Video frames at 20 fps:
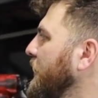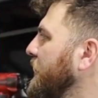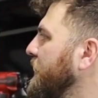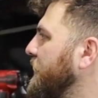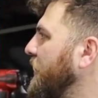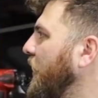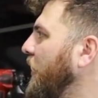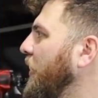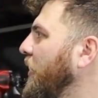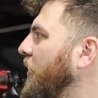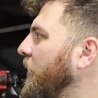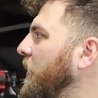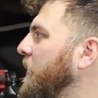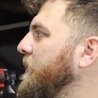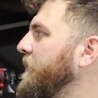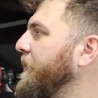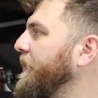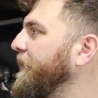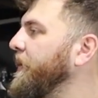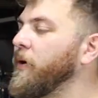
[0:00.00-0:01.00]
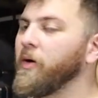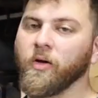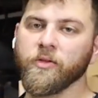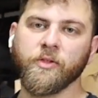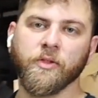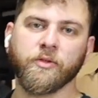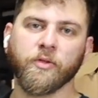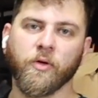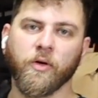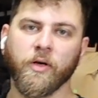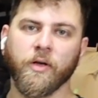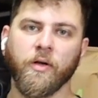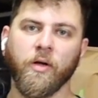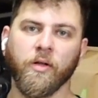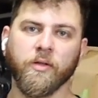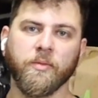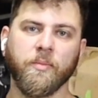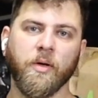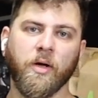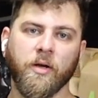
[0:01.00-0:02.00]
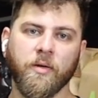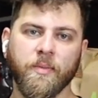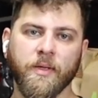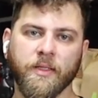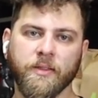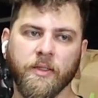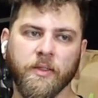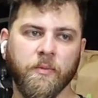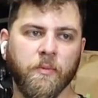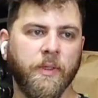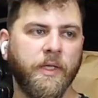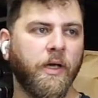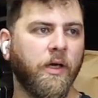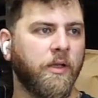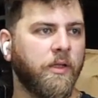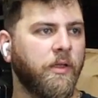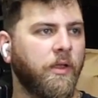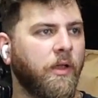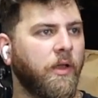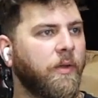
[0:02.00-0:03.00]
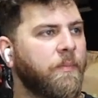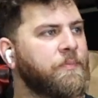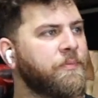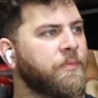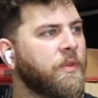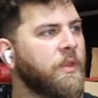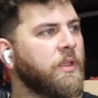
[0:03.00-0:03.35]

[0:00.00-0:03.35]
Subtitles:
So all the torque, all the bottom end, and we got a